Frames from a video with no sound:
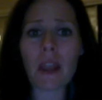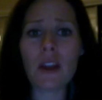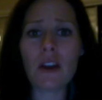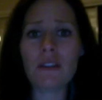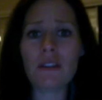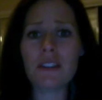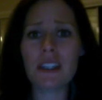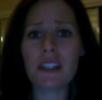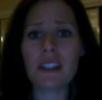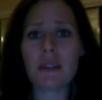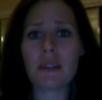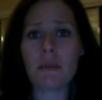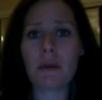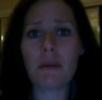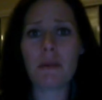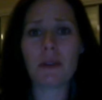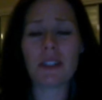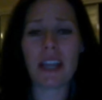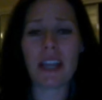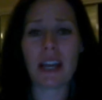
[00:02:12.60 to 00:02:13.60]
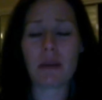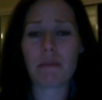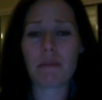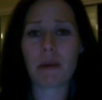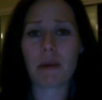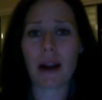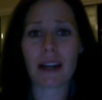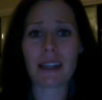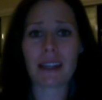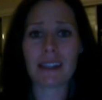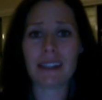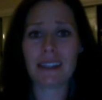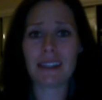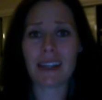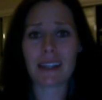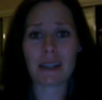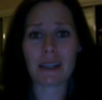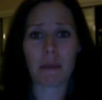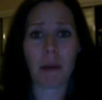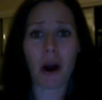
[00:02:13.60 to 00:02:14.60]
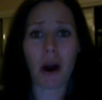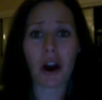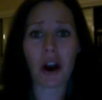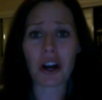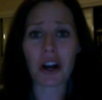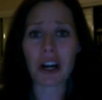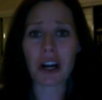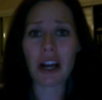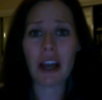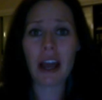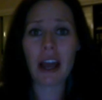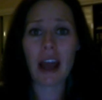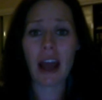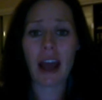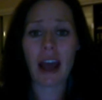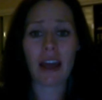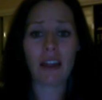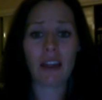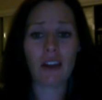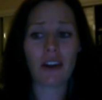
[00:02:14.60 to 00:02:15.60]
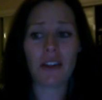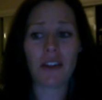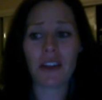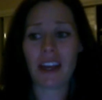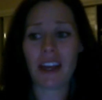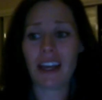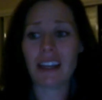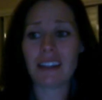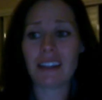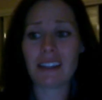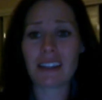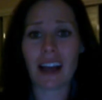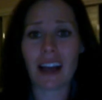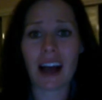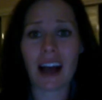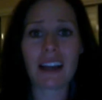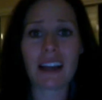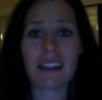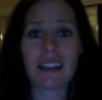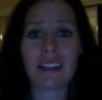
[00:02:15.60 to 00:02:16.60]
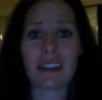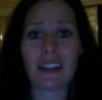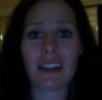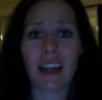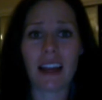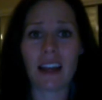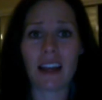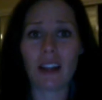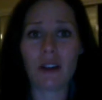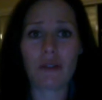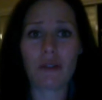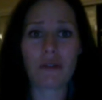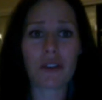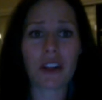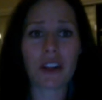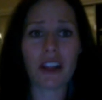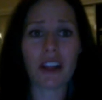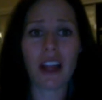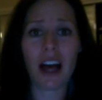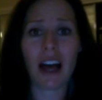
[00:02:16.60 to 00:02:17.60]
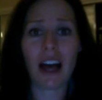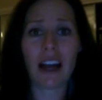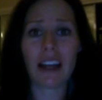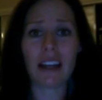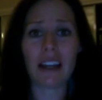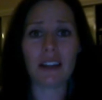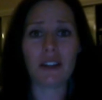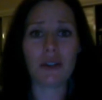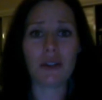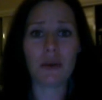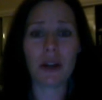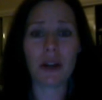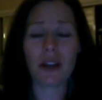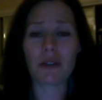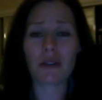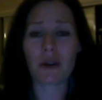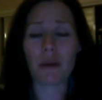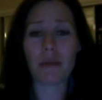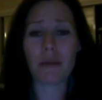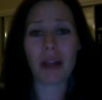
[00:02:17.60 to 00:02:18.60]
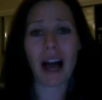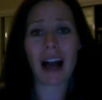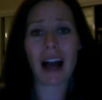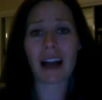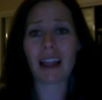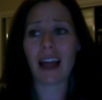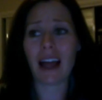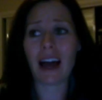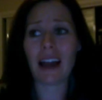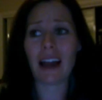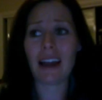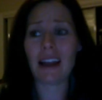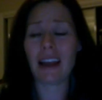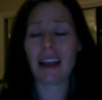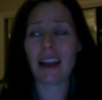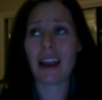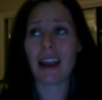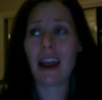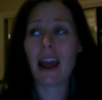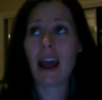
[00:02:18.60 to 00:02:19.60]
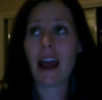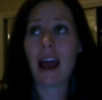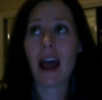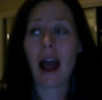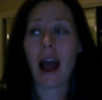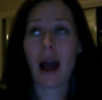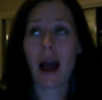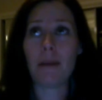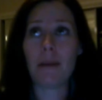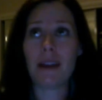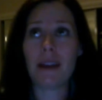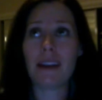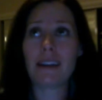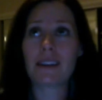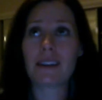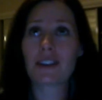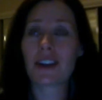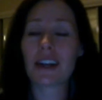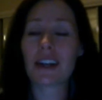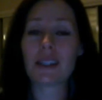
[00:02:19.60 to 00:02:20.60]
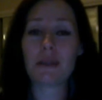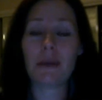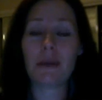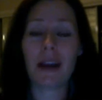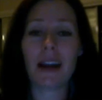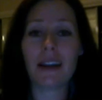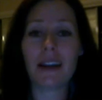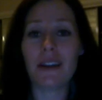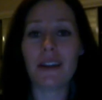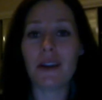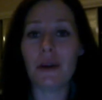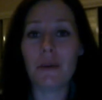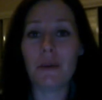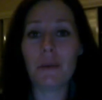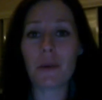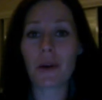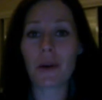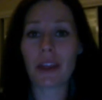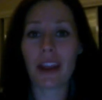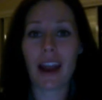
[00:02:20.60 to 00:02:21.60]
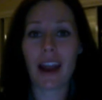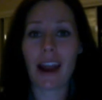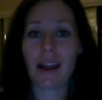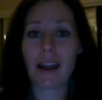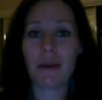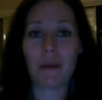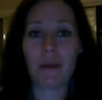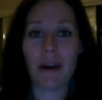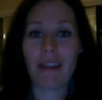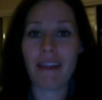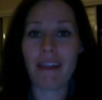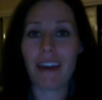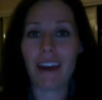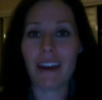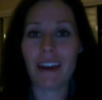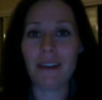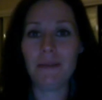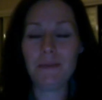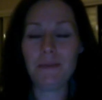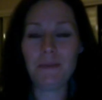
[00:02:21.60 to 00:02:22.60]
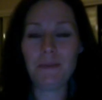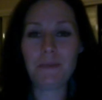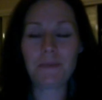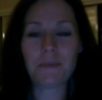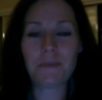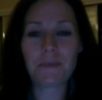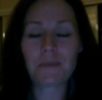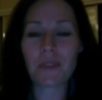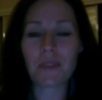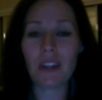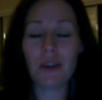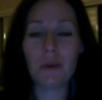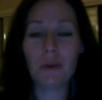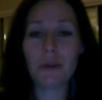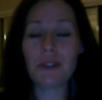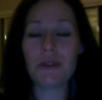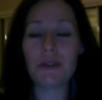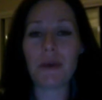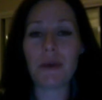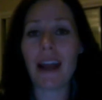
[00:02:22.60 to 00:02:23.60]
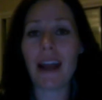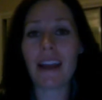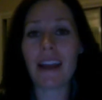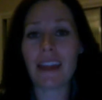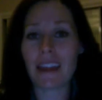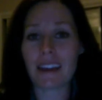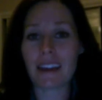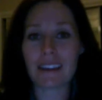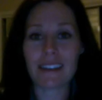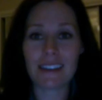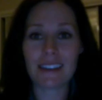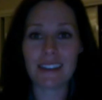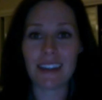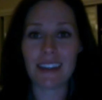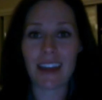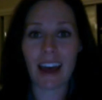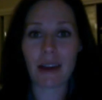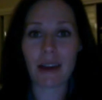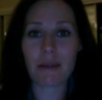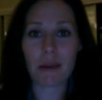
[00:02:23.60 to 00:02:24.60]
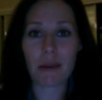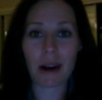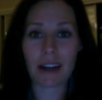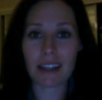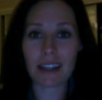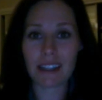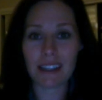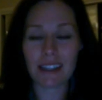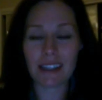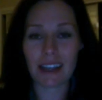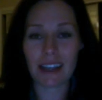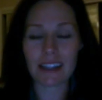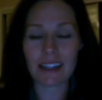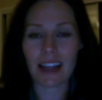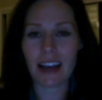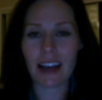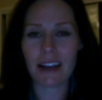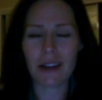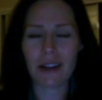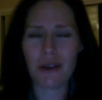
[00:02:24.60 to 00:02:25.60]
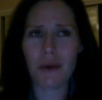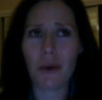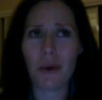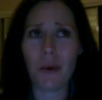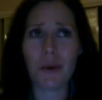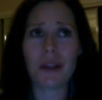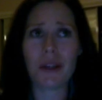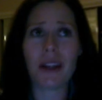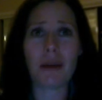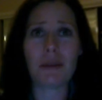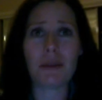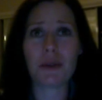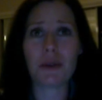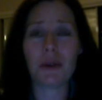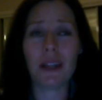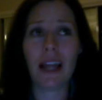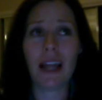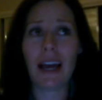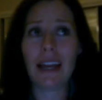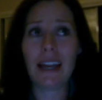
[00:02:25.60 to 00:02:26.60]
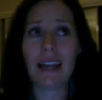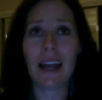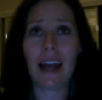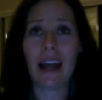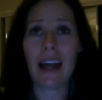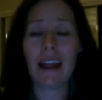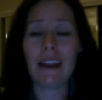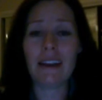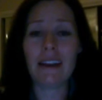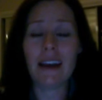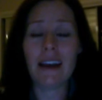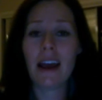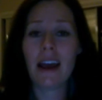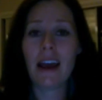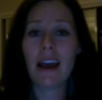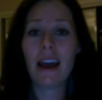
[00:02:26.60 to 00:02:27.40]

I've seen some people take pregnancy tests apart and look at the insides and look for the line and do it under a black light. And I mean, trust me, I know more than anyone that you will do anything to see that pregnancy test line, and you'll hold it up to a light and